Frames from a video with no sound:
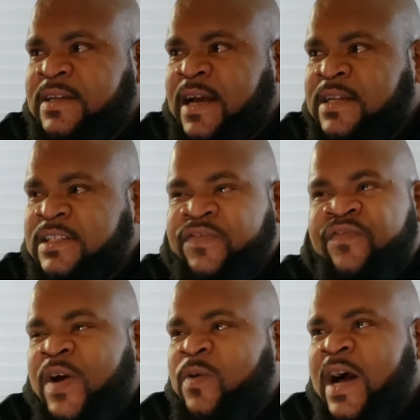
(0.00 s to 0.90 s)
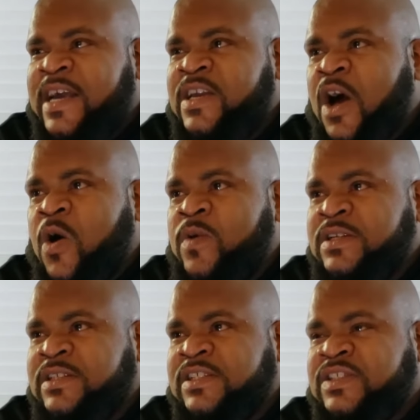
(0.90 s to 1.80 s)
And I just felt how he
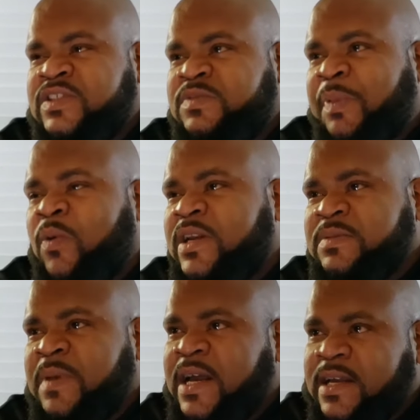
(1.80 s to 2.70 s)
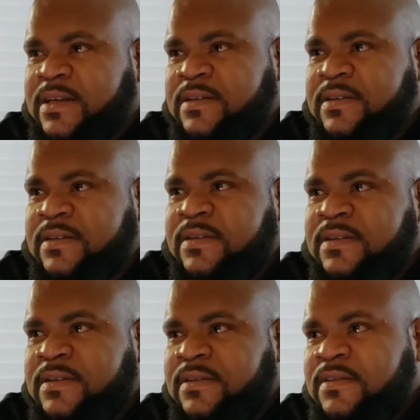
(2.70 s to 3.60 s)
always just spoke his mind.
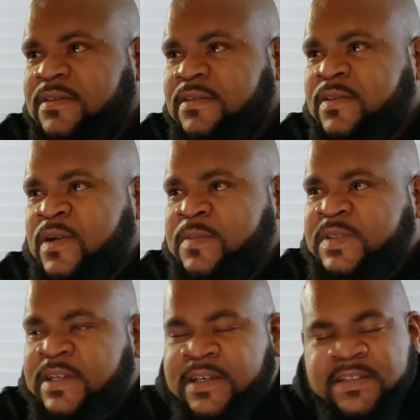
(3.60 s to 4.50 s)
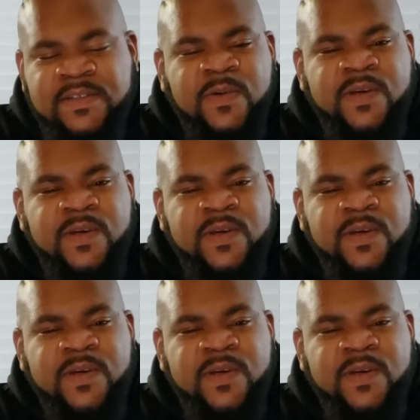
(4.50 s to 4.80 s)
You know what I'm saying? So